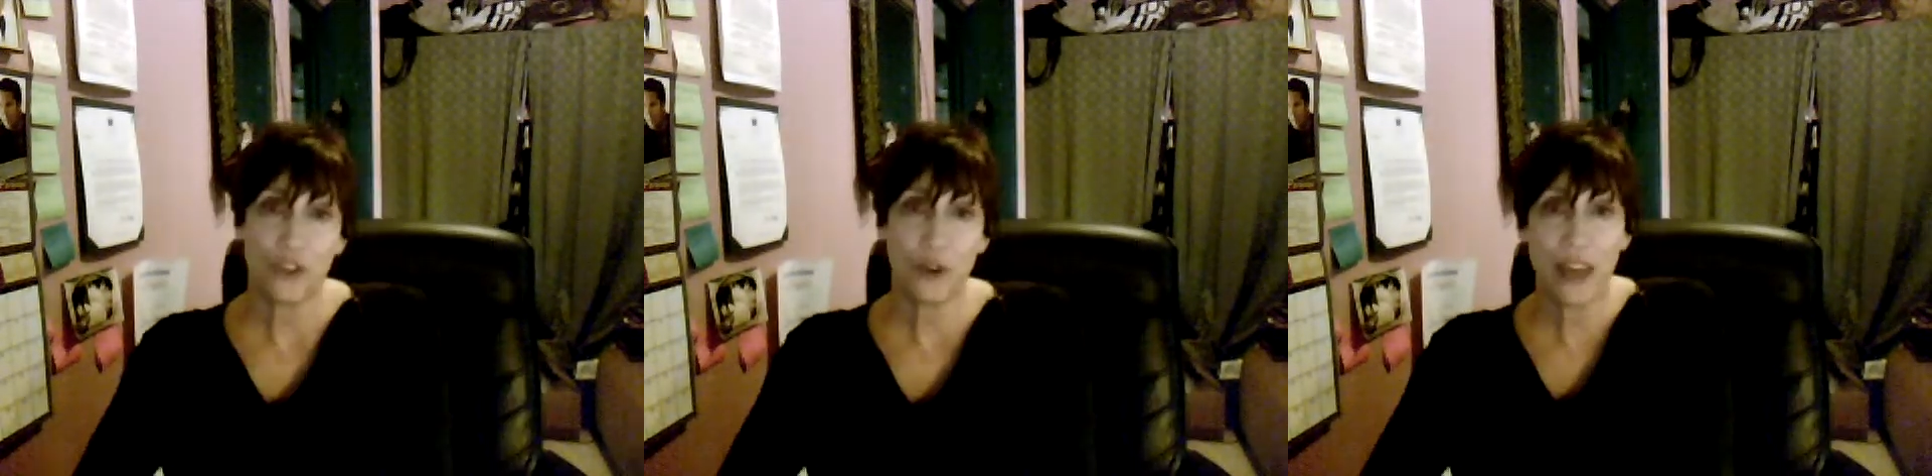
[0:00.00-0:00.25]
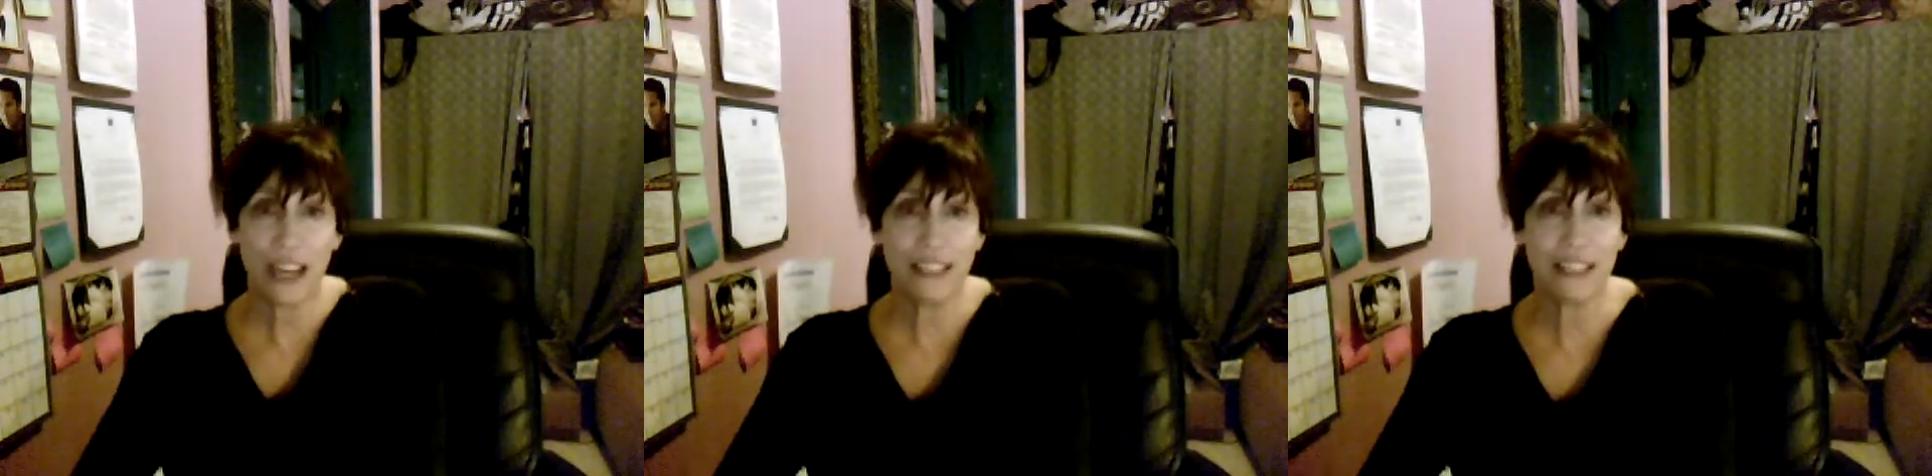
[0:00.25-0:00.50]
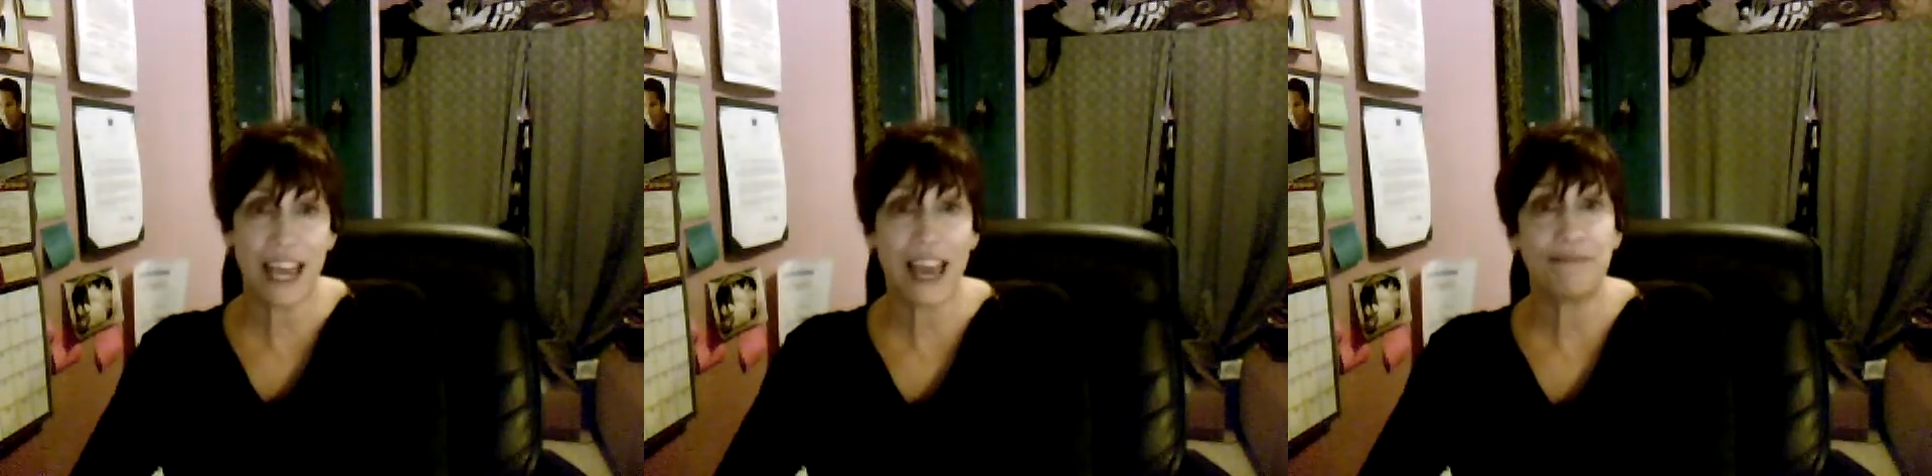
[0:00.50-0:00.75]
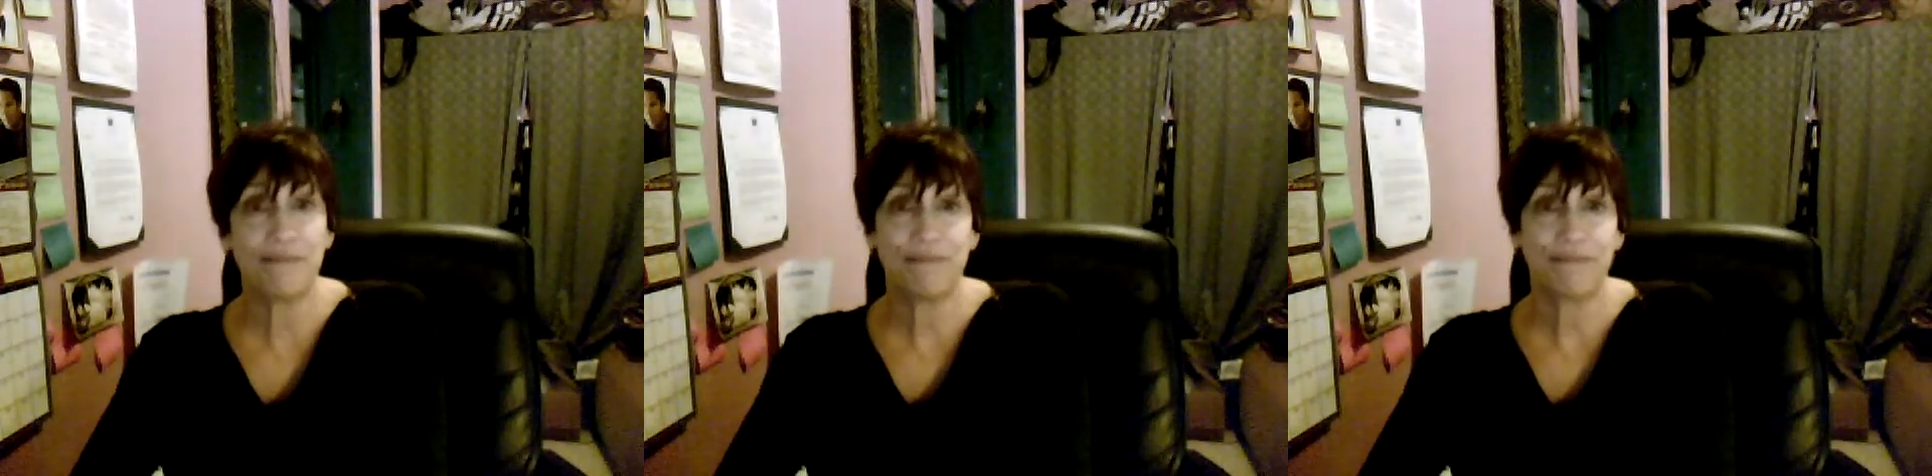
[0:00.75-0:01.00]
So thanks
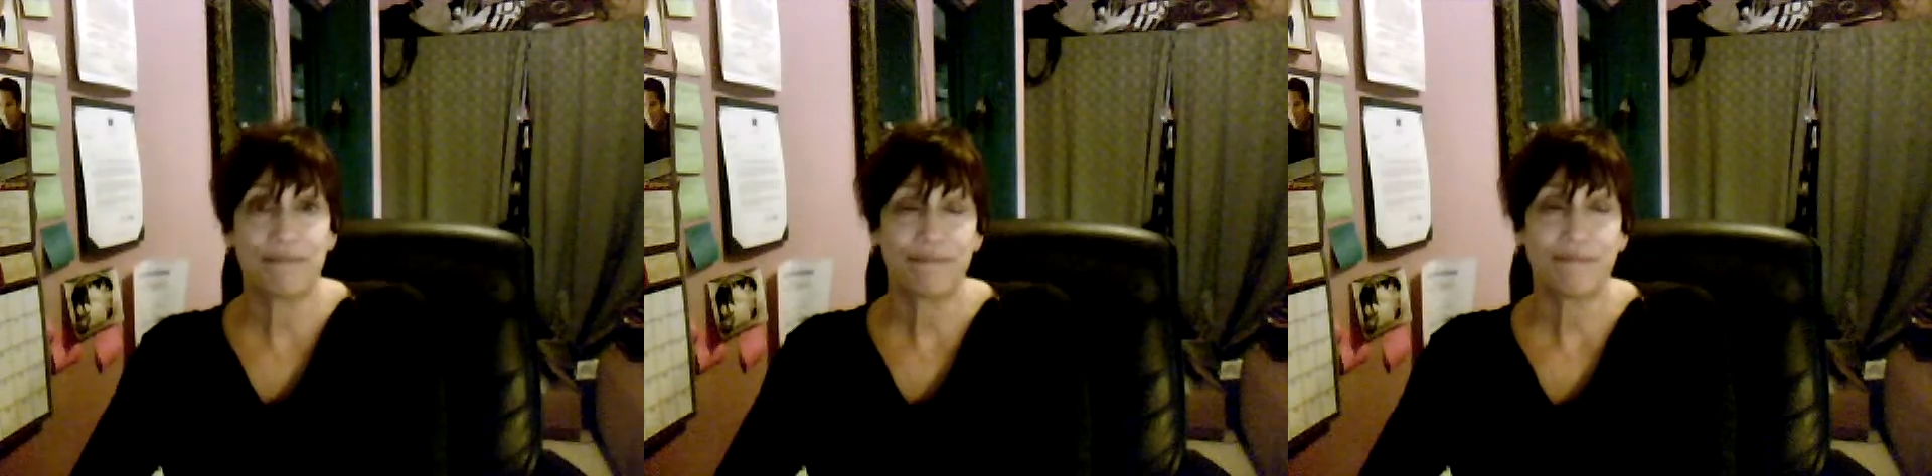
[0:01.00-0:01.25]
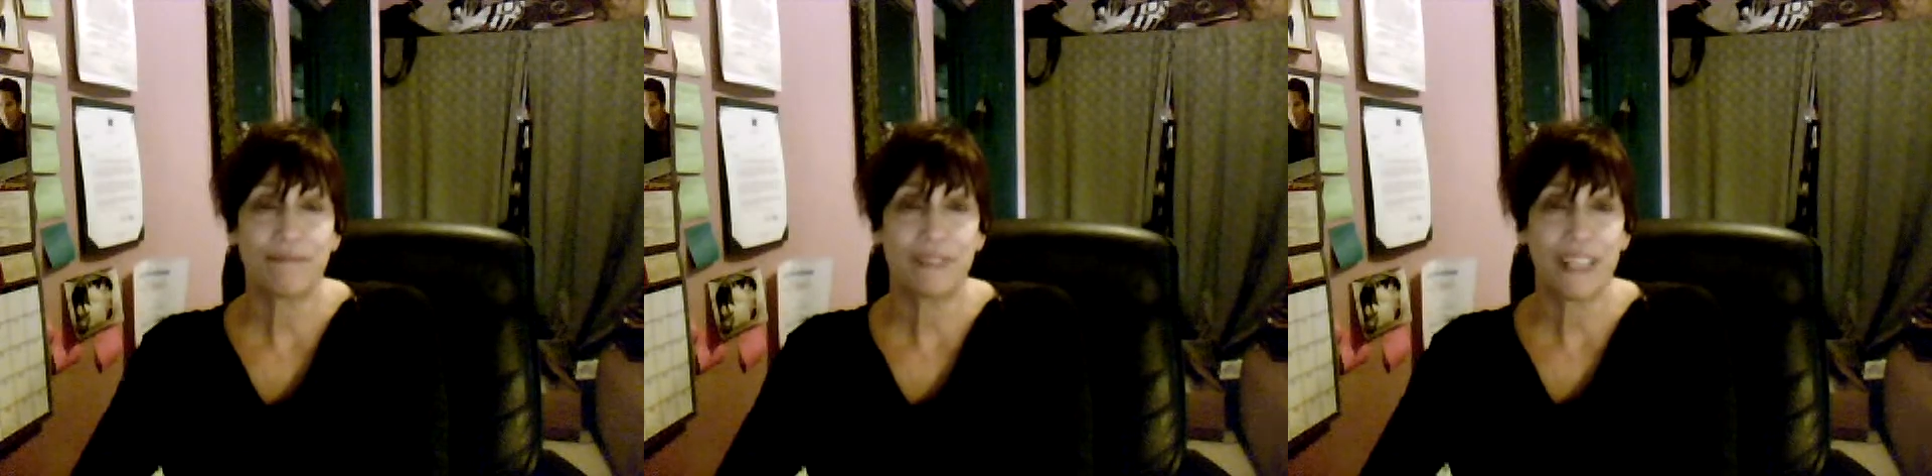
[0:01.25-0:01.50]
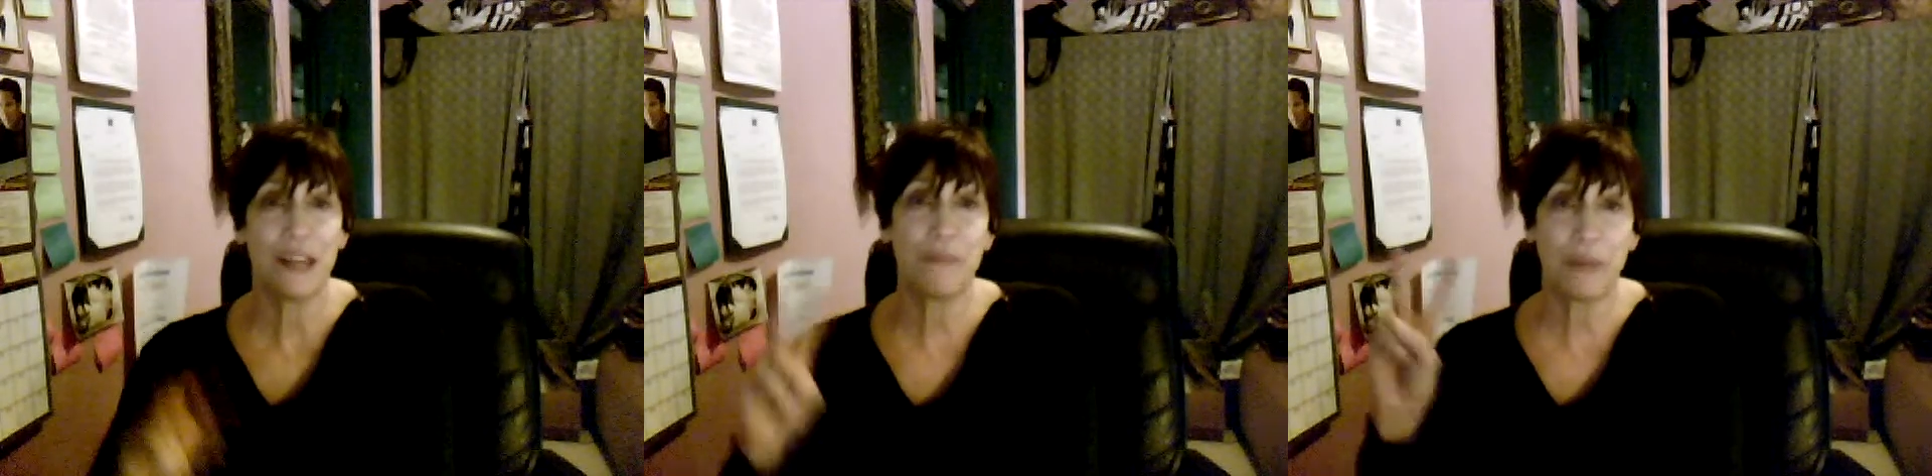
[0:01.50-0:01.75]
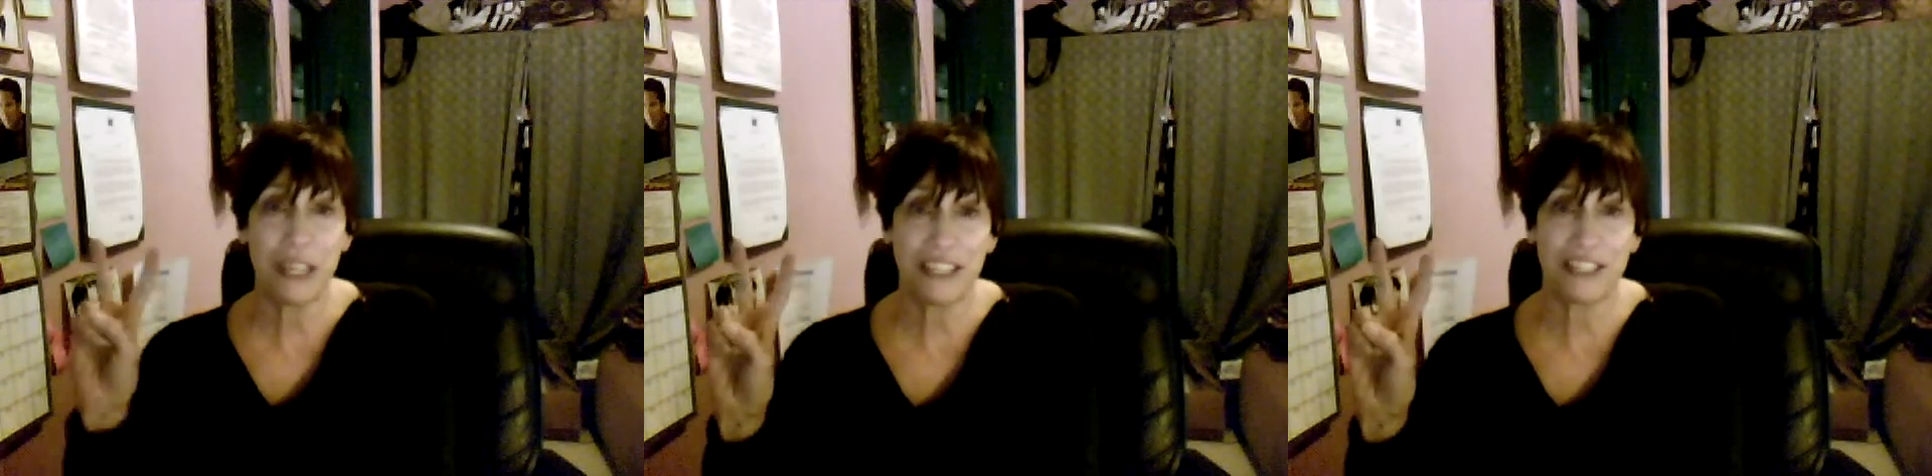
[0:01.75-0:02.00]
again,
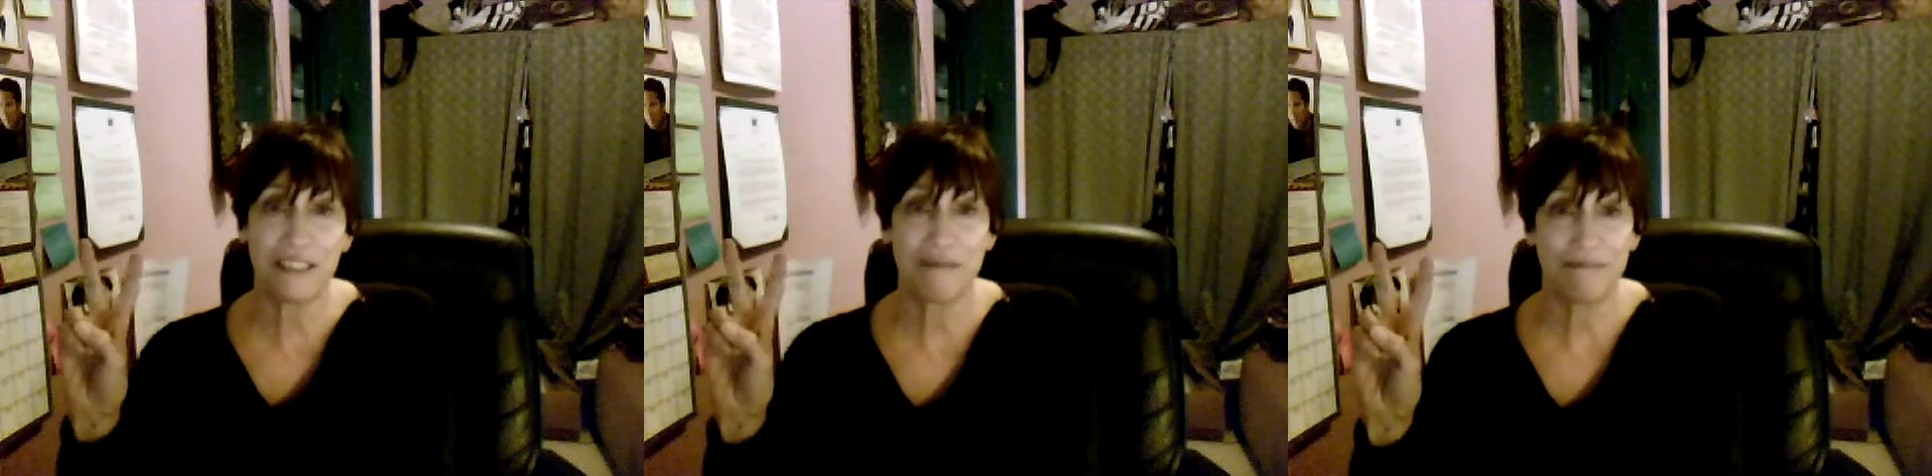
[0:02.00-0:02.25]
and peace.